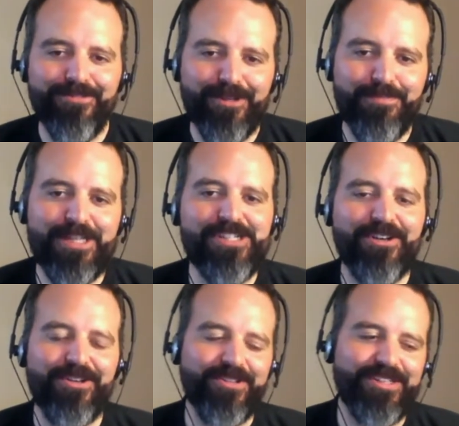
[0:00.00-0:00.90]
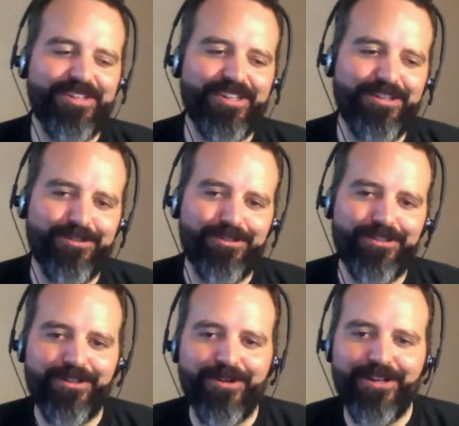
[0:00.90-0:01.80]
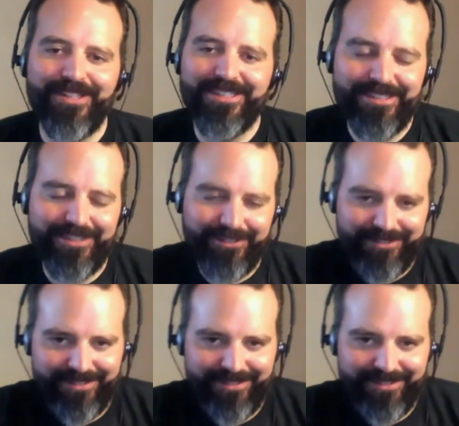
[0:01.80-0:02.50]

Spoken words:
what pigeonhole do you think you'll crawl into?